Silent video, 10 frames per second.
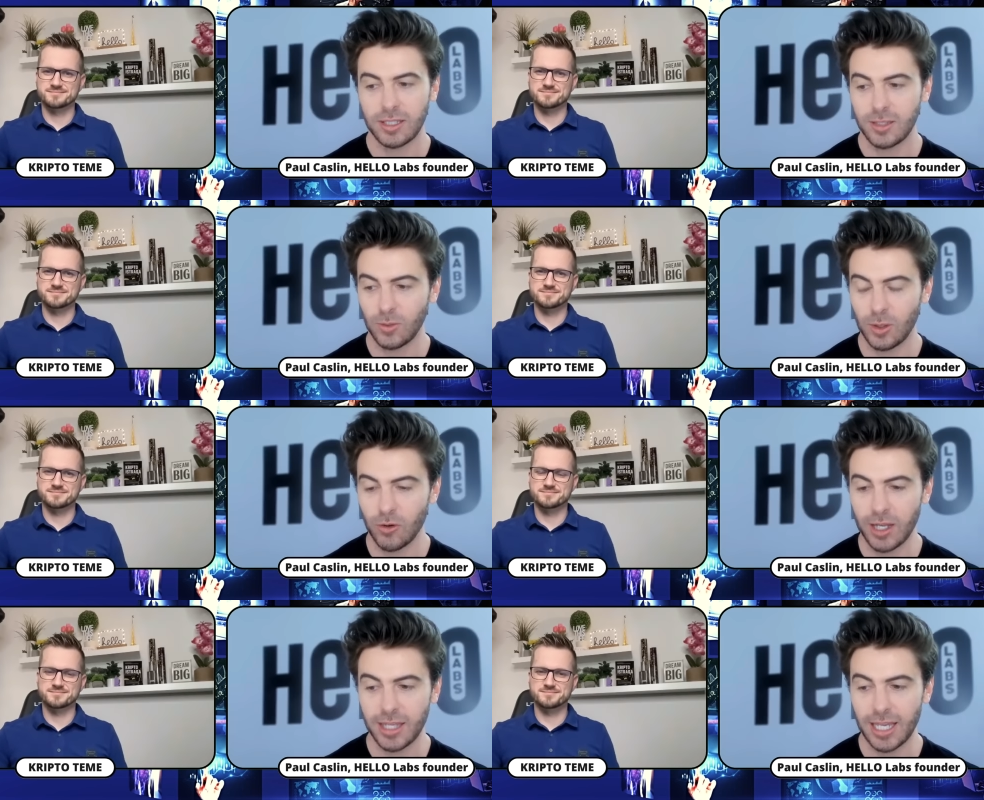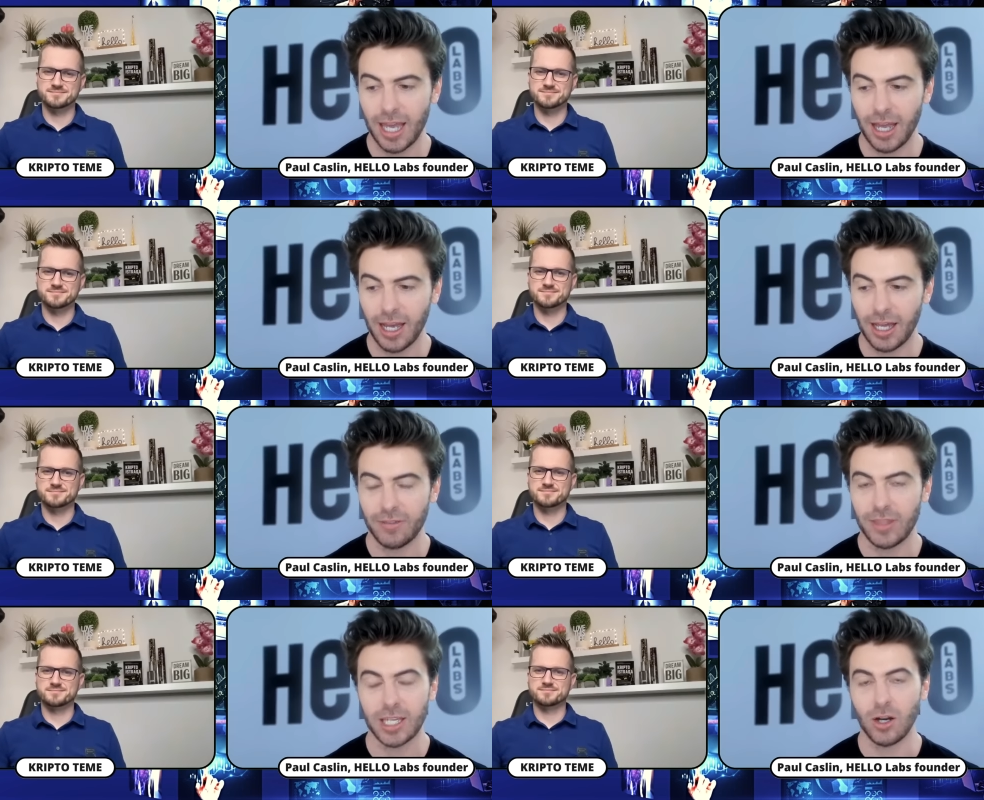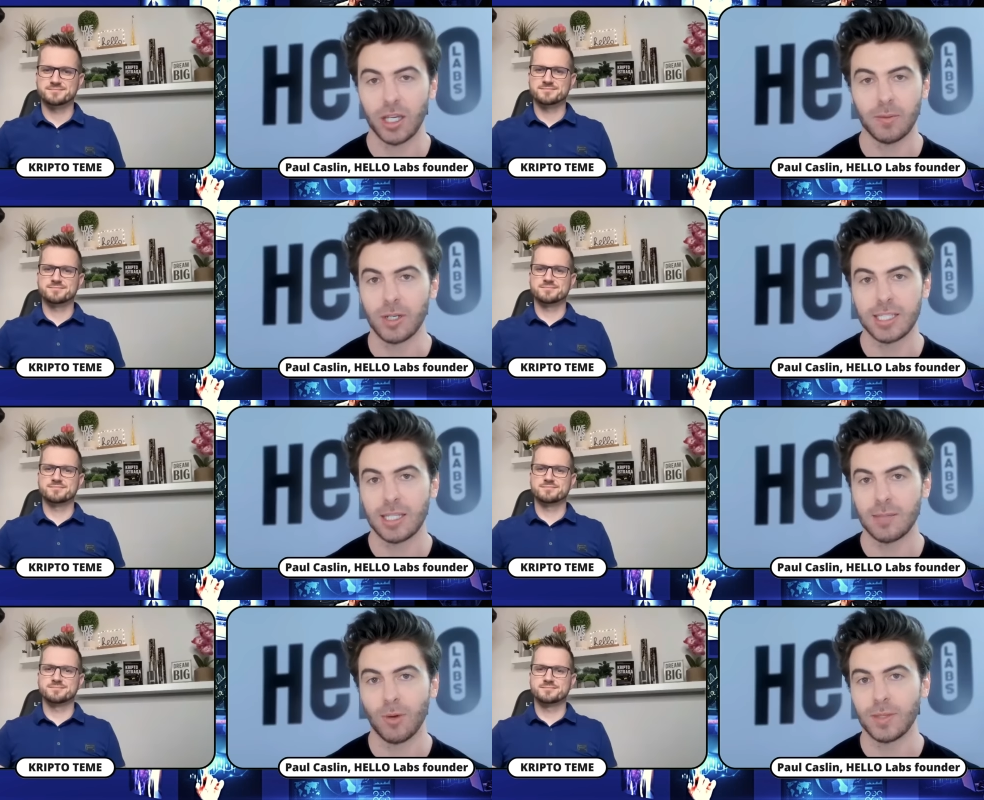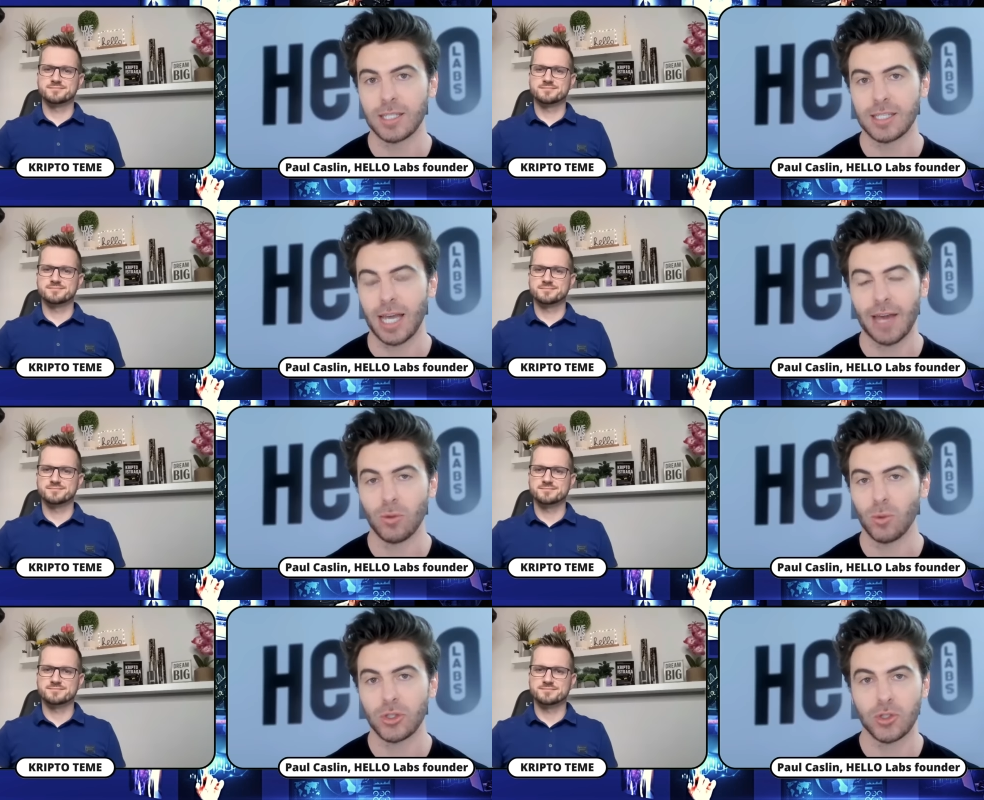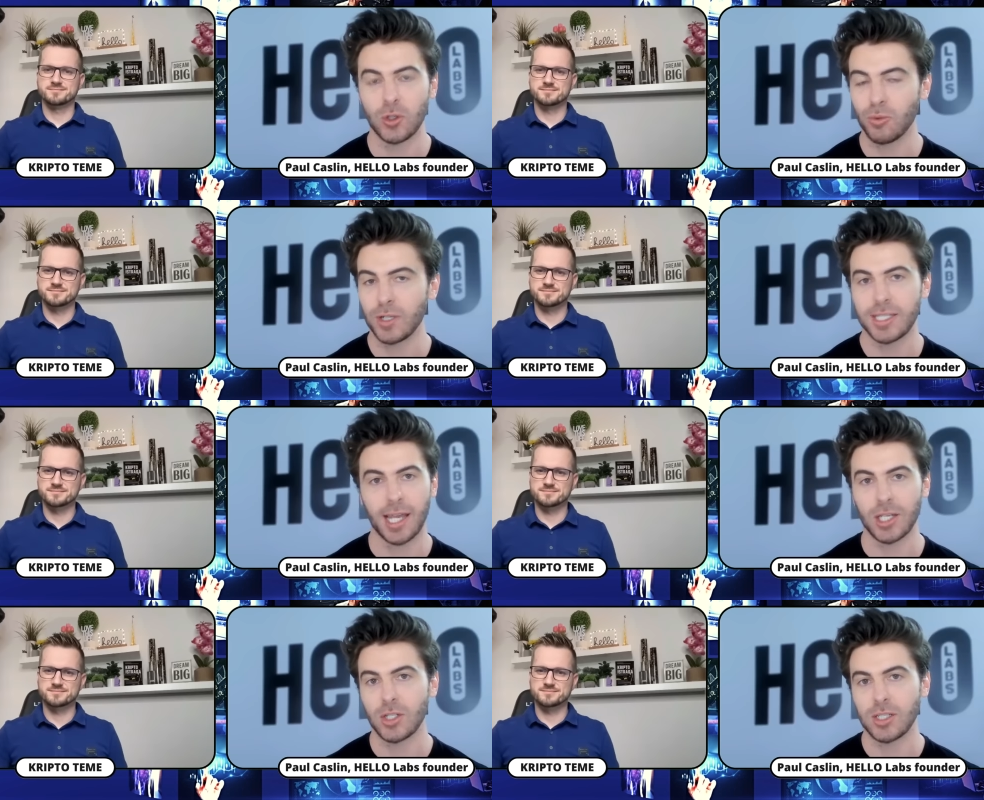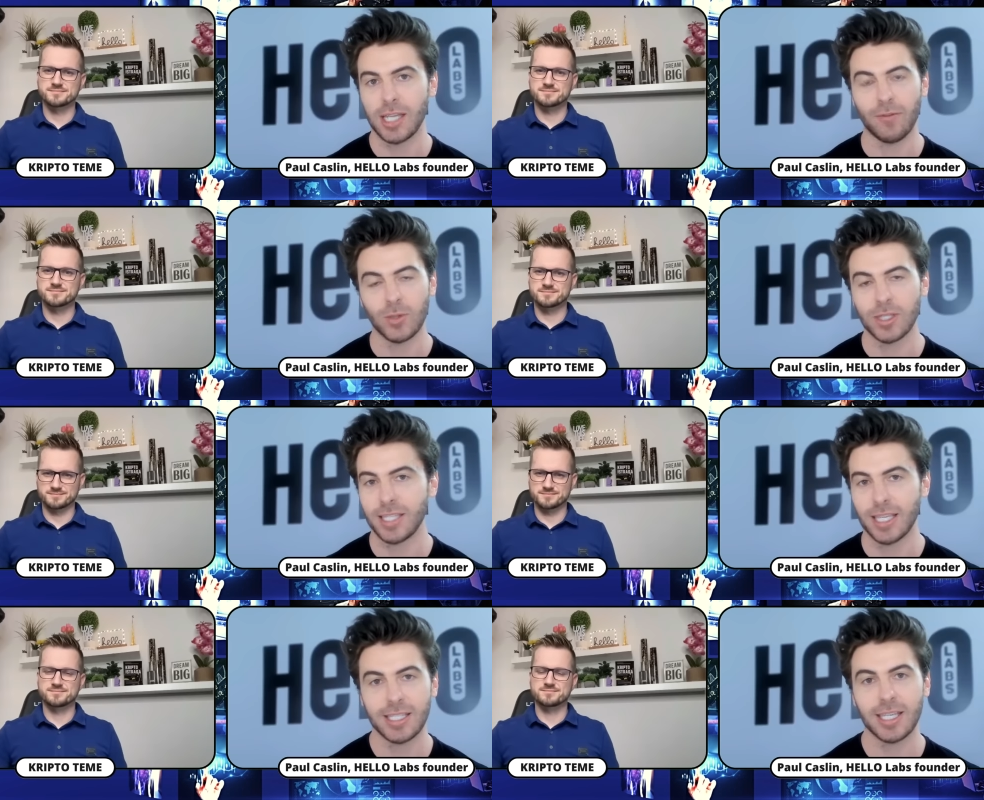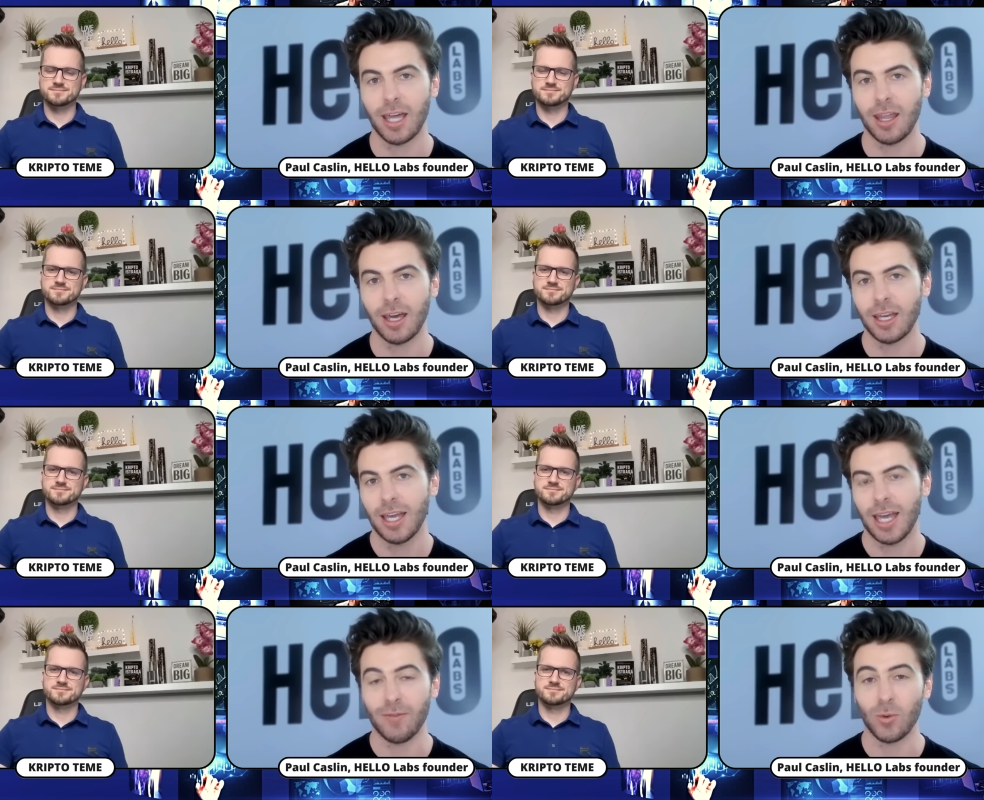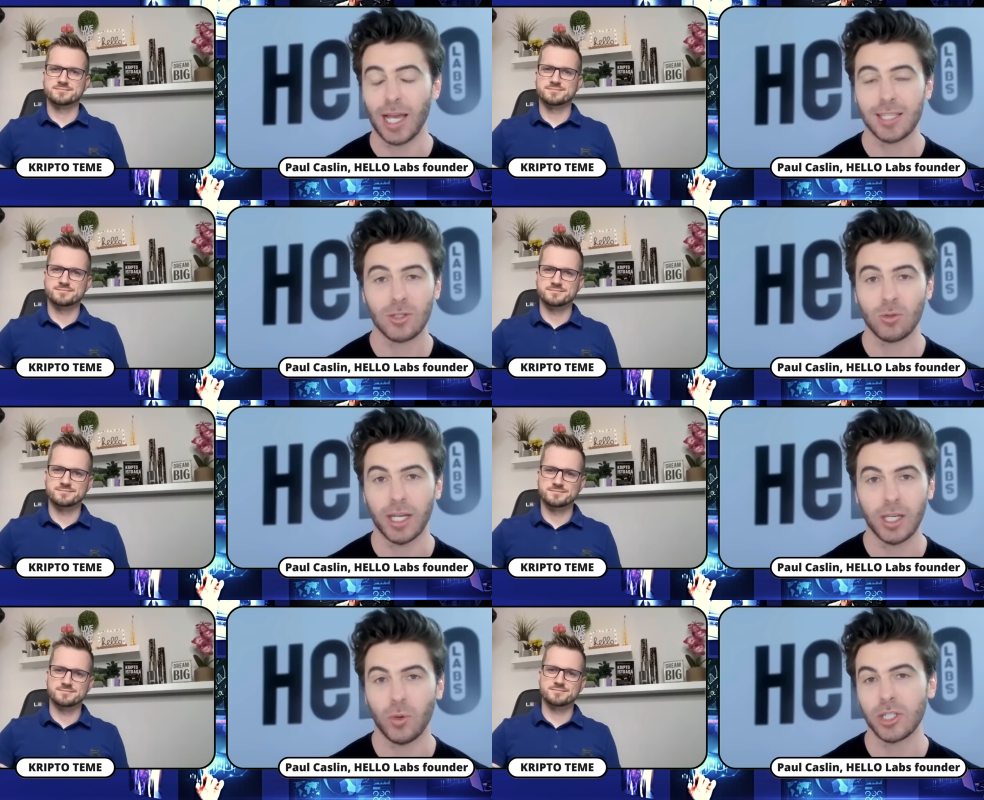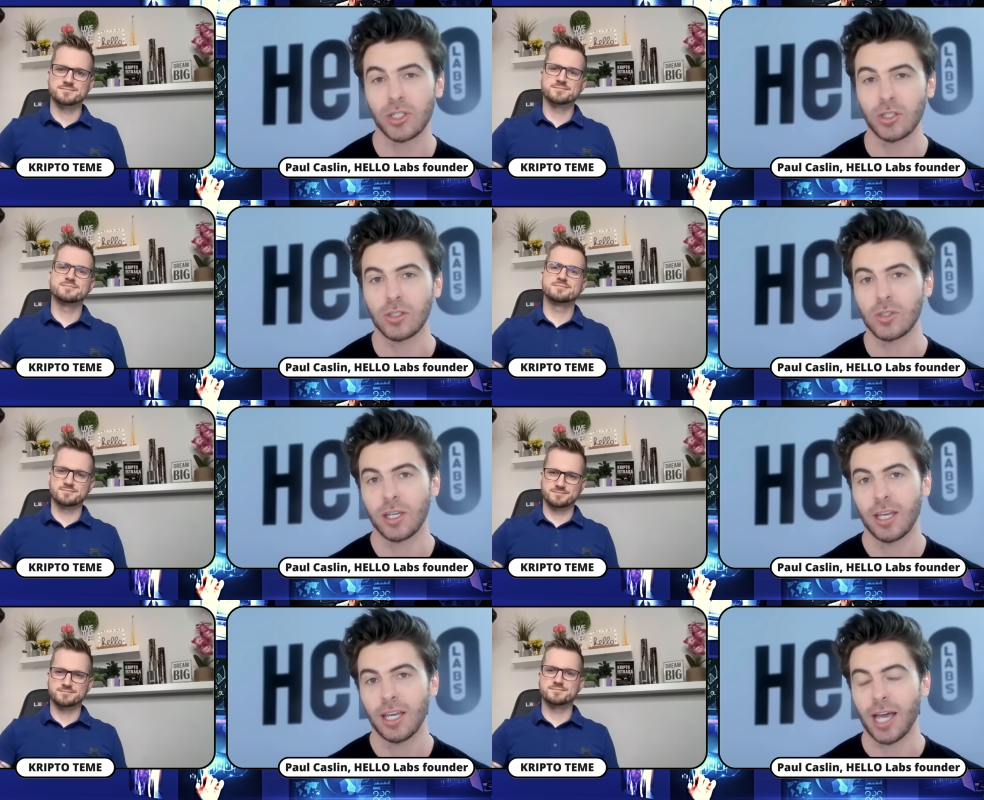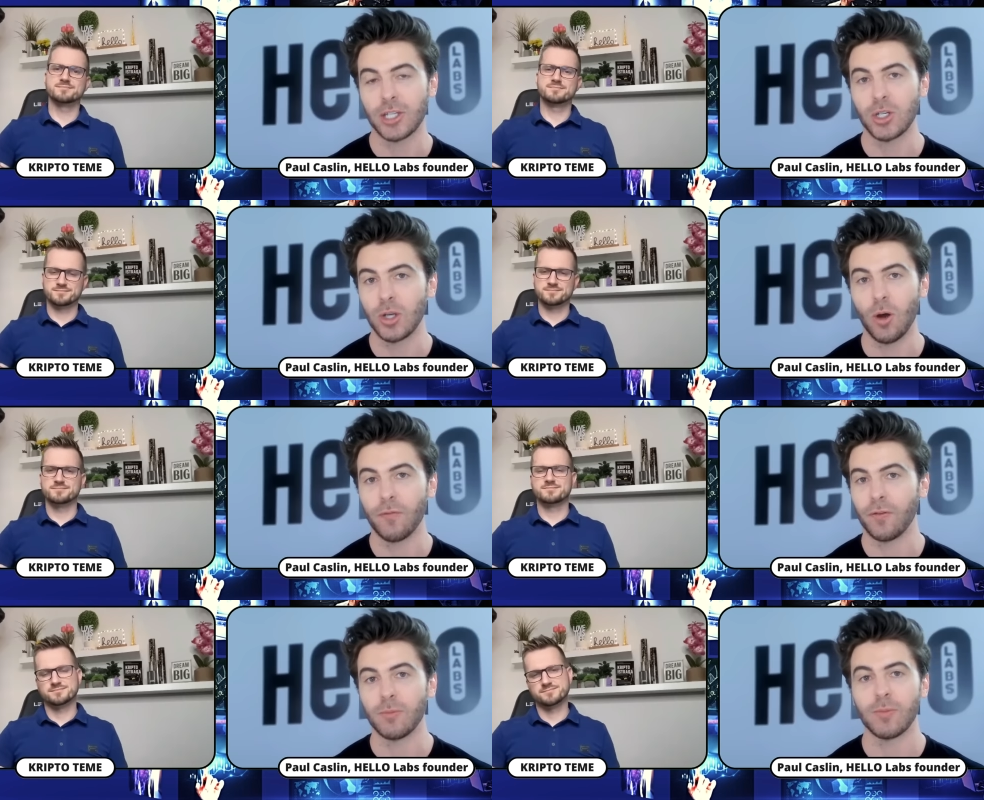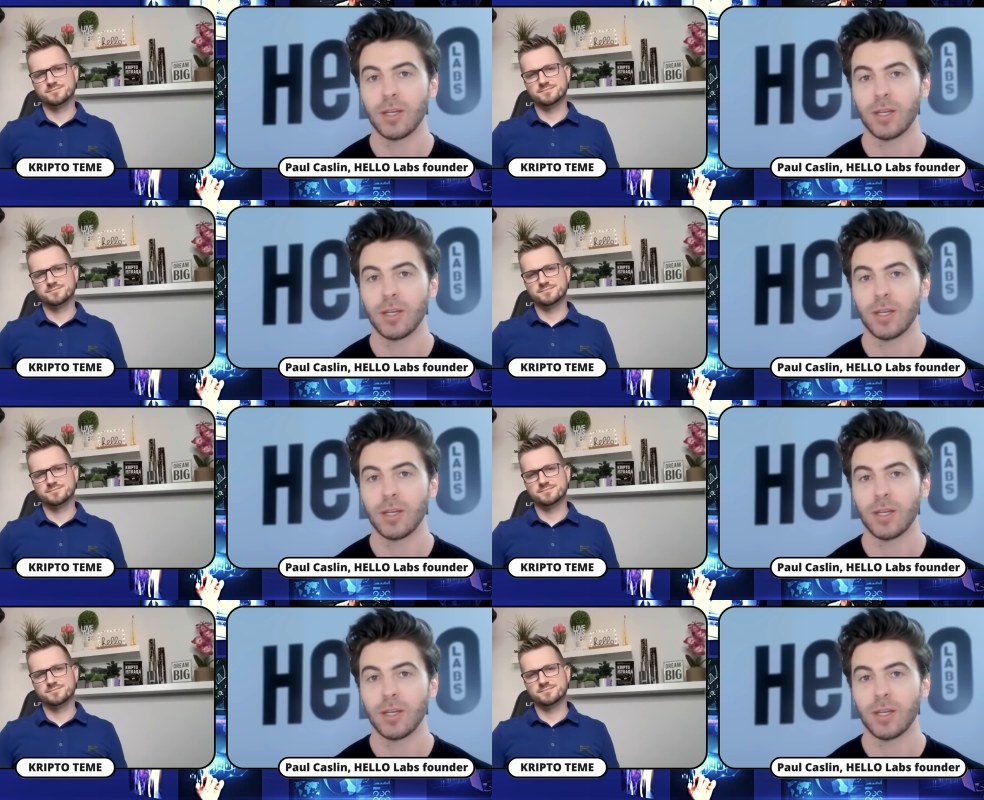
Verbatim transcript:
Speaker 1: the great thing I think in our community at the moment is that everyone's super intelligent, everyone sticks together, everyone asks the right questions. As you know, from